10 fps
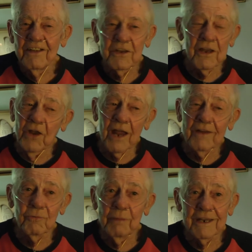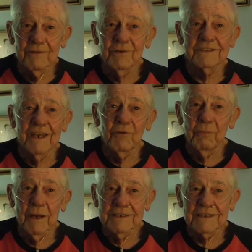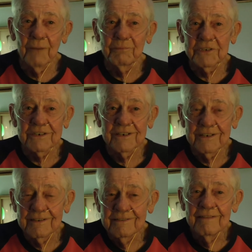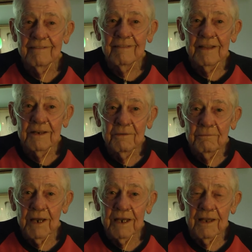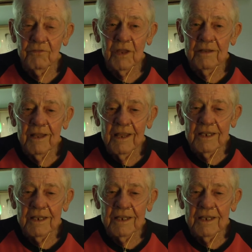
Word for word: Not everybody, it wasn't everybody's cup of tea. But I love that.